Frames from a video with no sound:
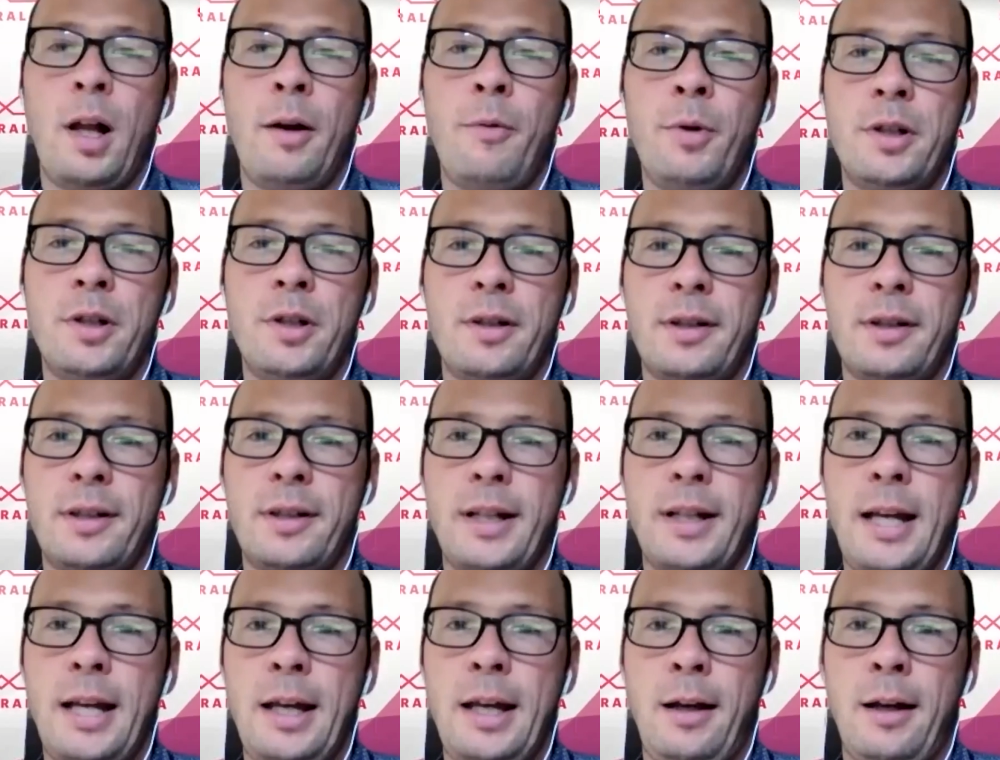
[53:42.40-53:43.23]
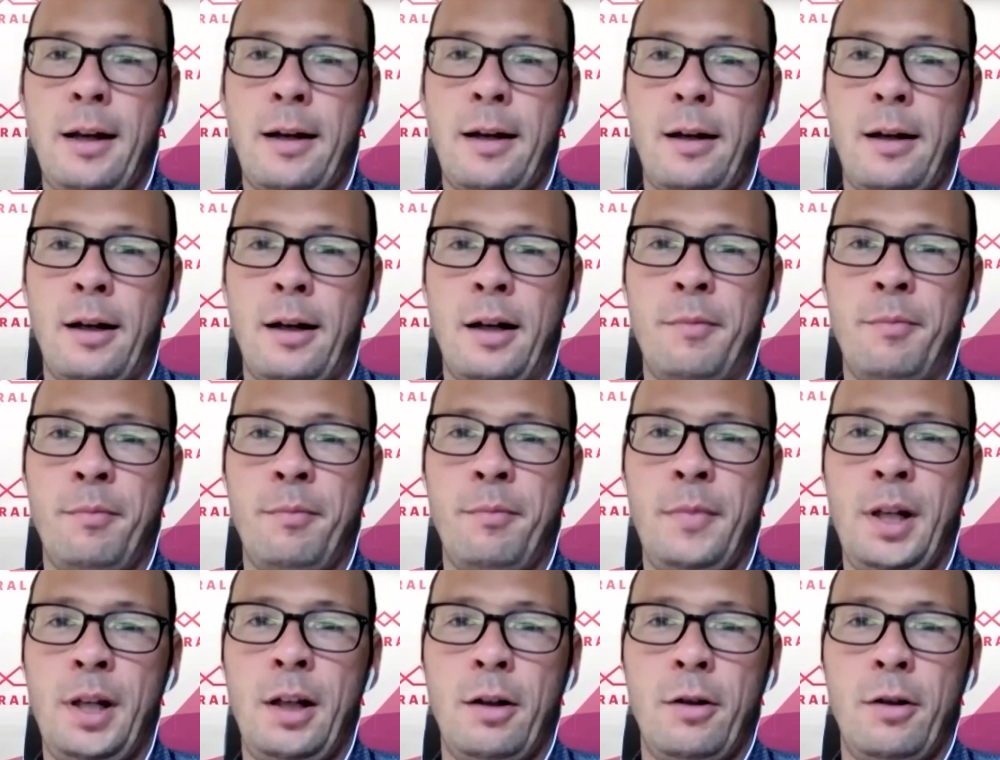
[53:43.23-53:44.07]
Well, I would just say,
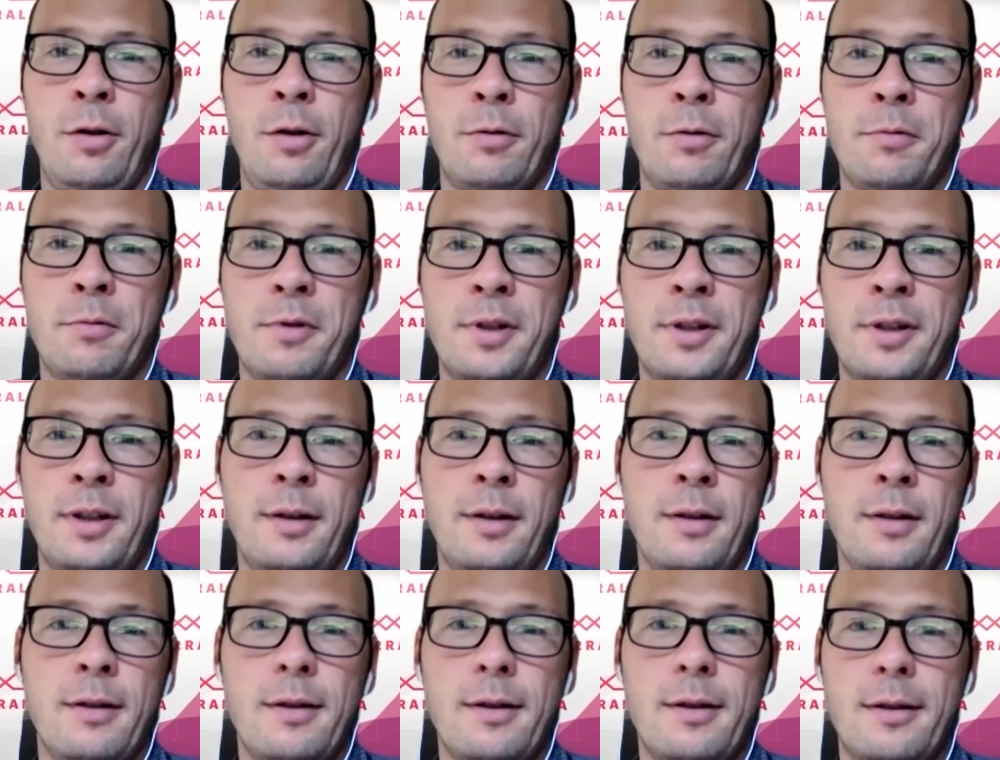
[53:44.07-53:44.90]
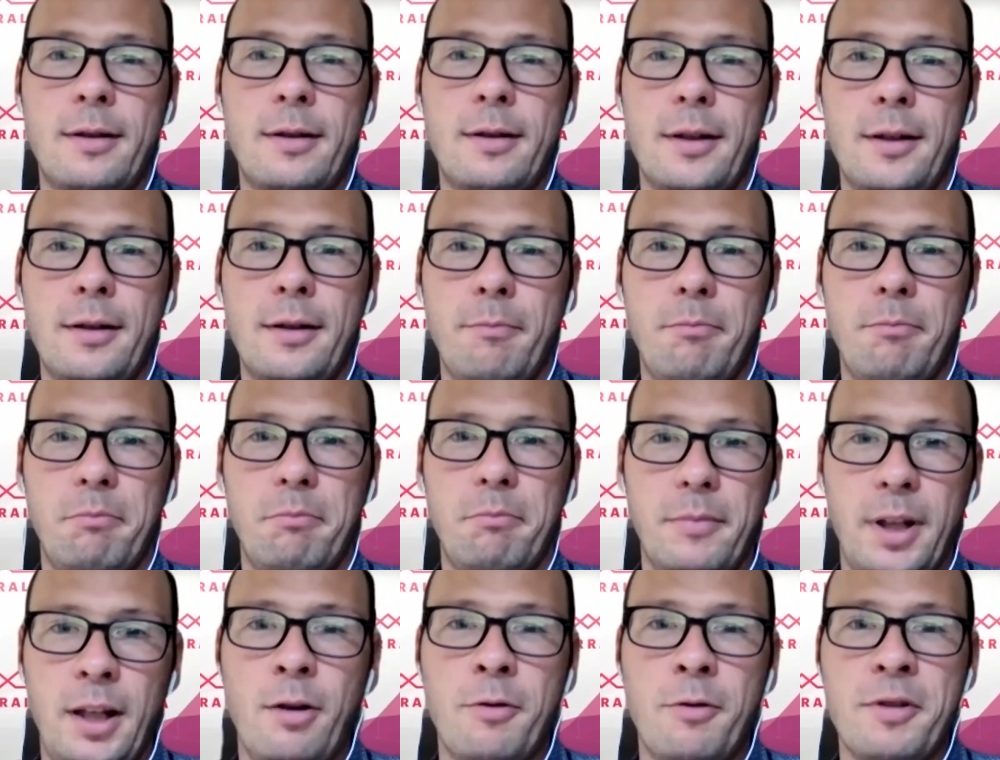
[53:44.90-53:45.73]
since
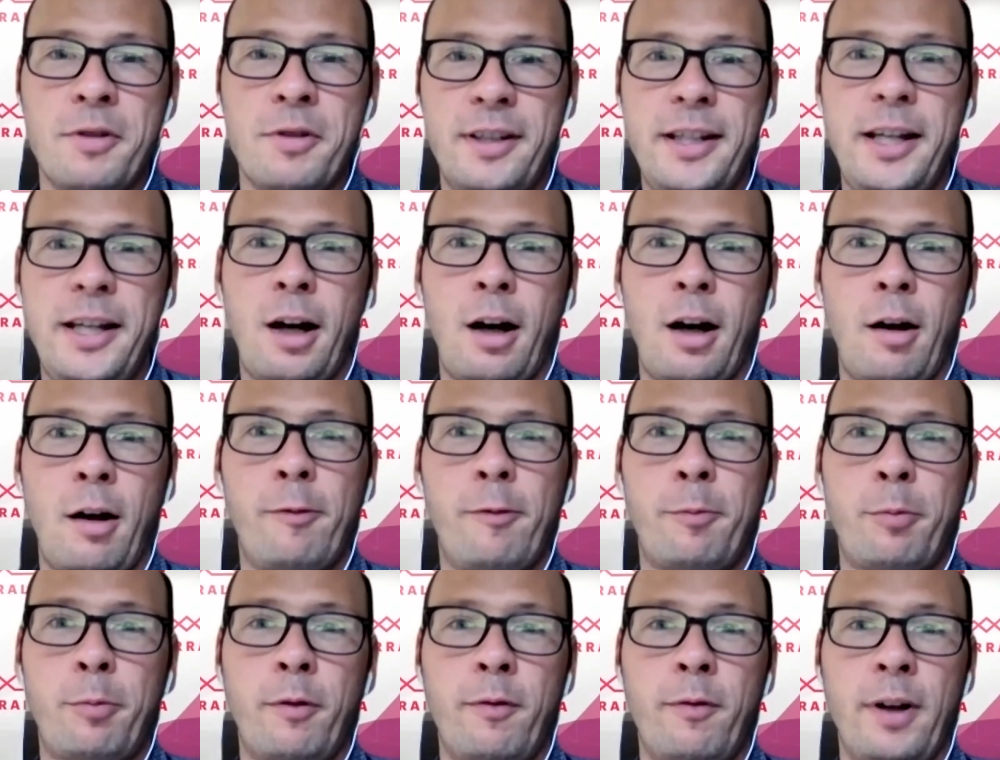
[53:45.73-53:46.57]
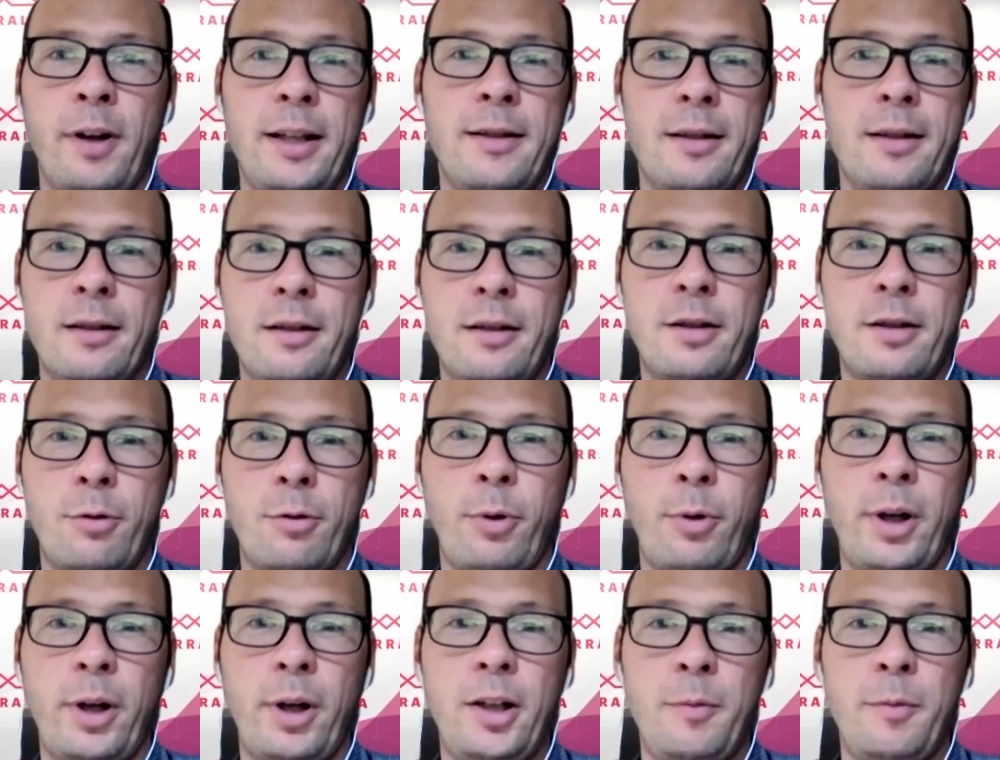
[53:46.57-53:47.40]
CRF provides such
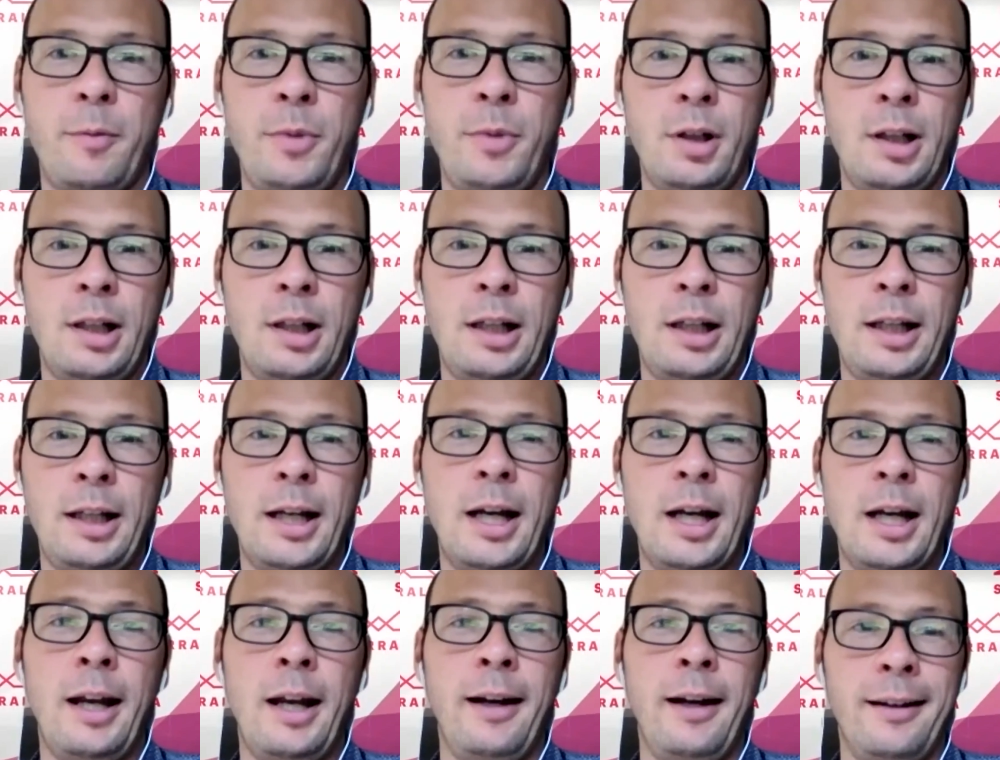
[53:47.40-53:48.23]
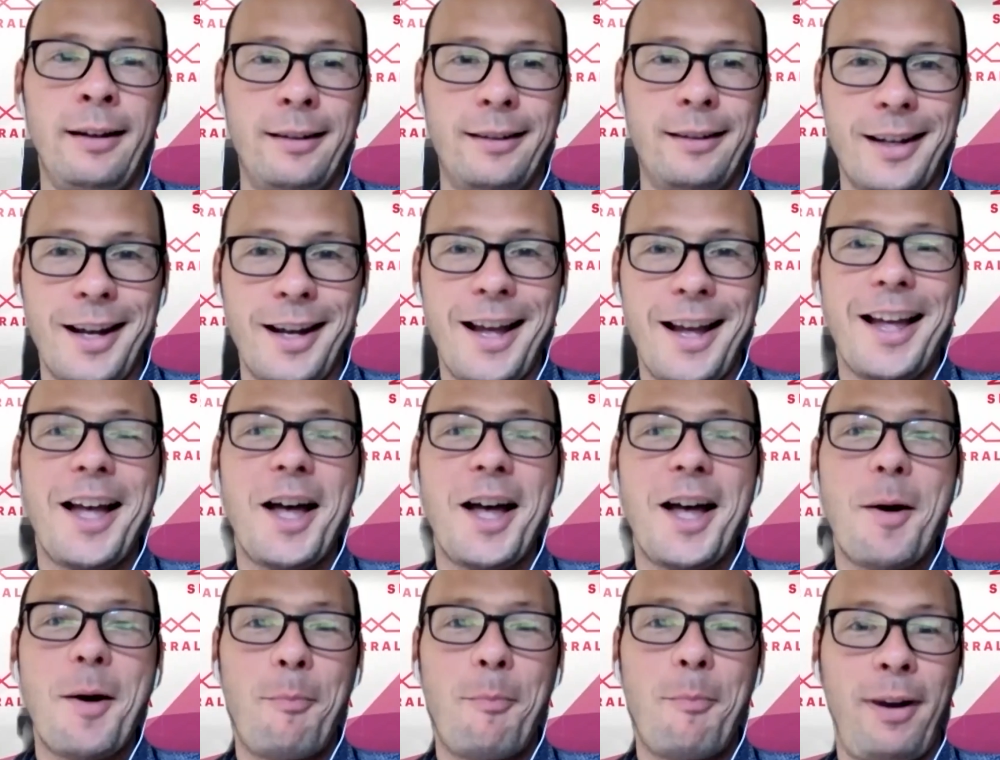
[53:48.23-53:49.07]
a great community and
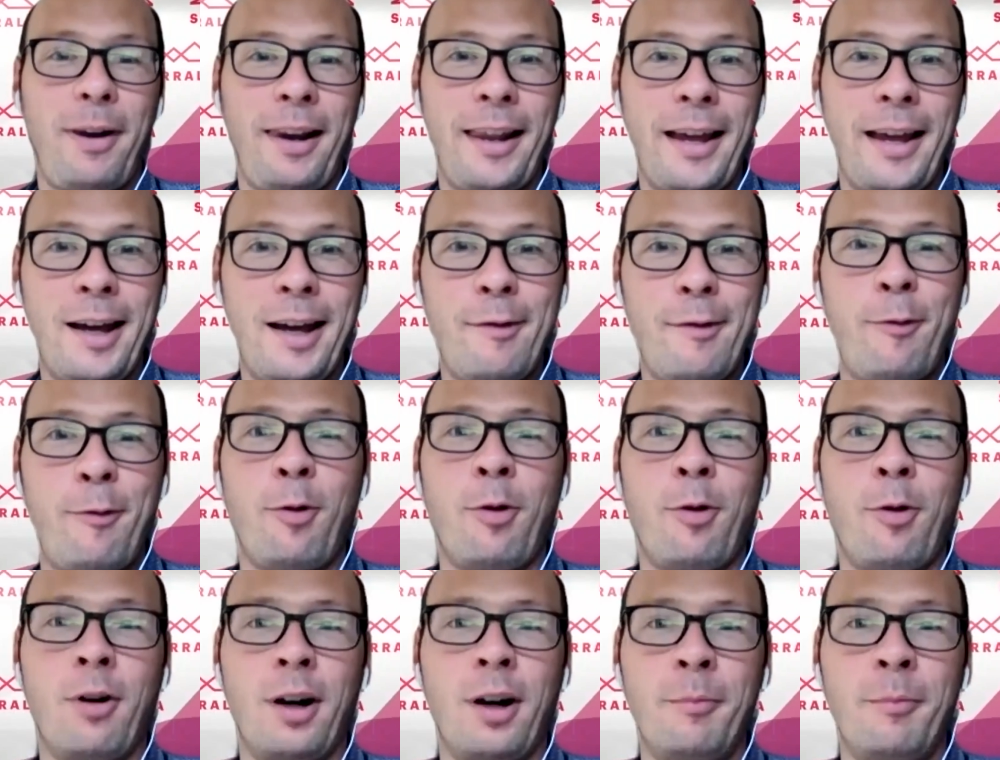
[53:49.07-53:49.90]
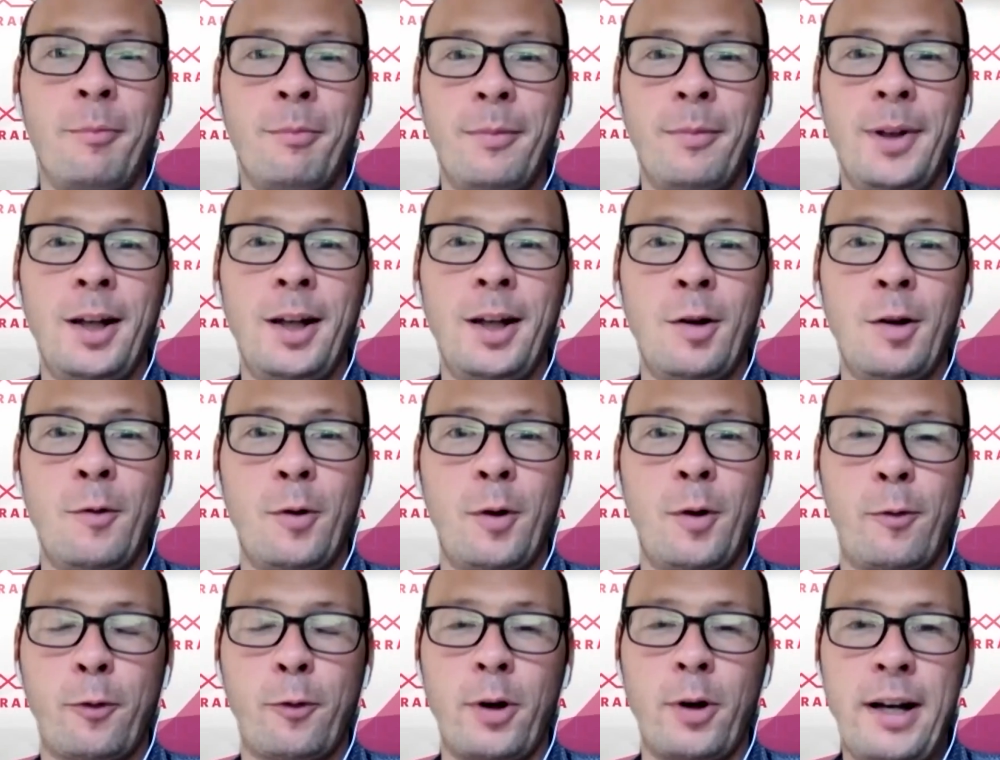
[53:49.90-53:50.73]
platform,
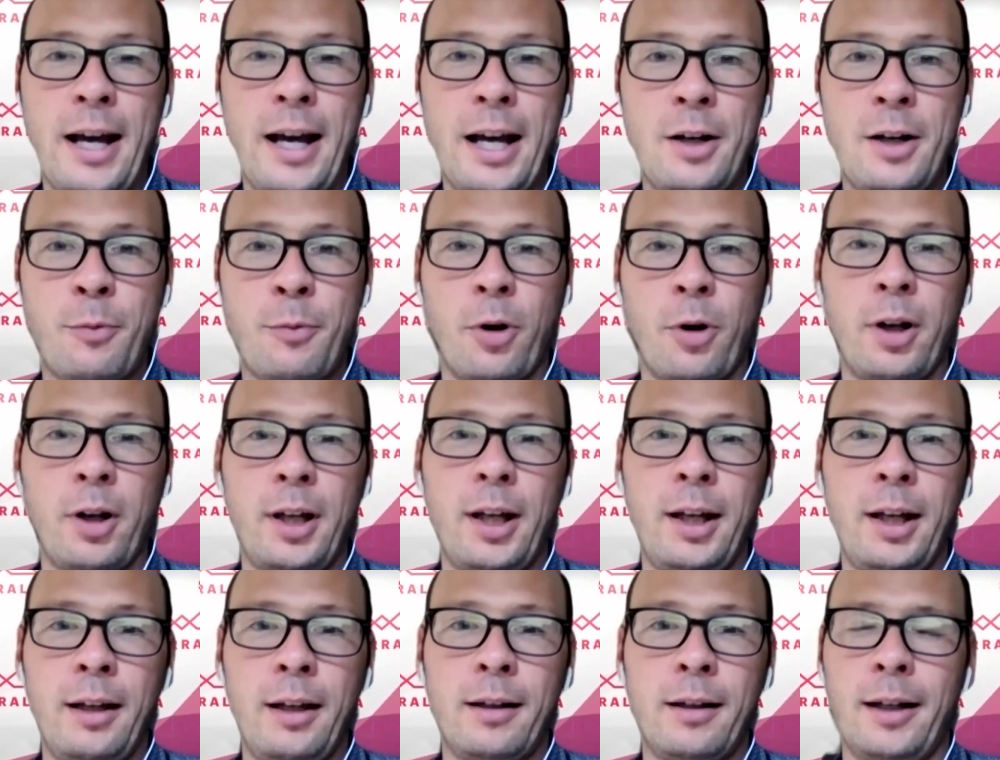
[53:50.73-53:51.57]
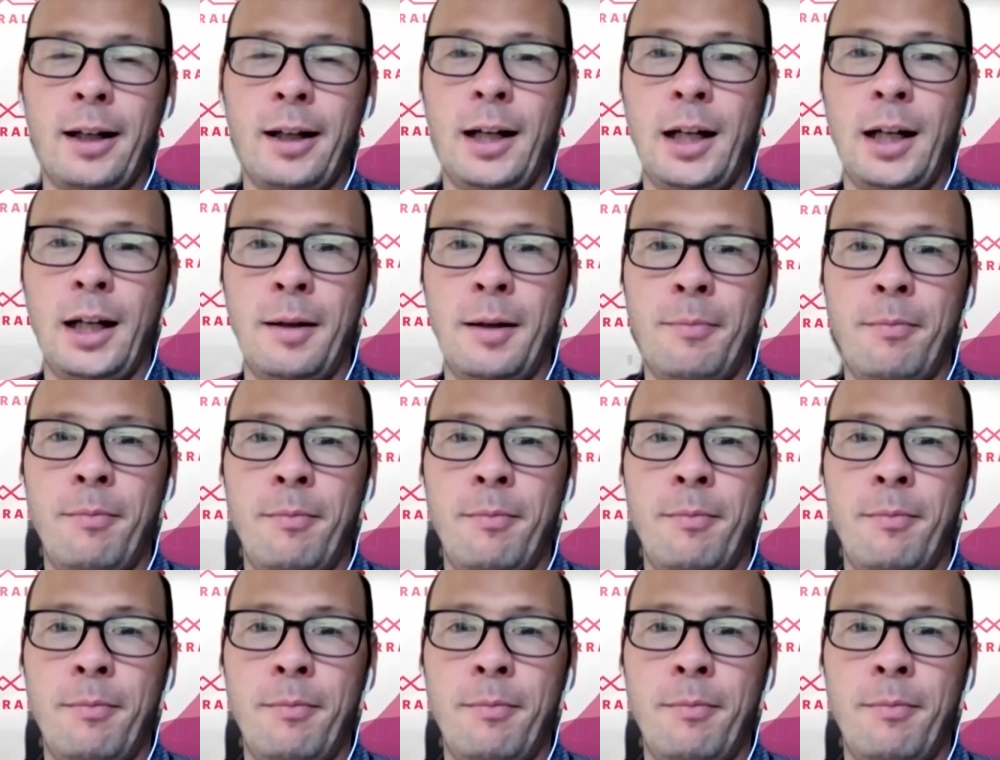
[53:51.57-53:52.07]
for networking,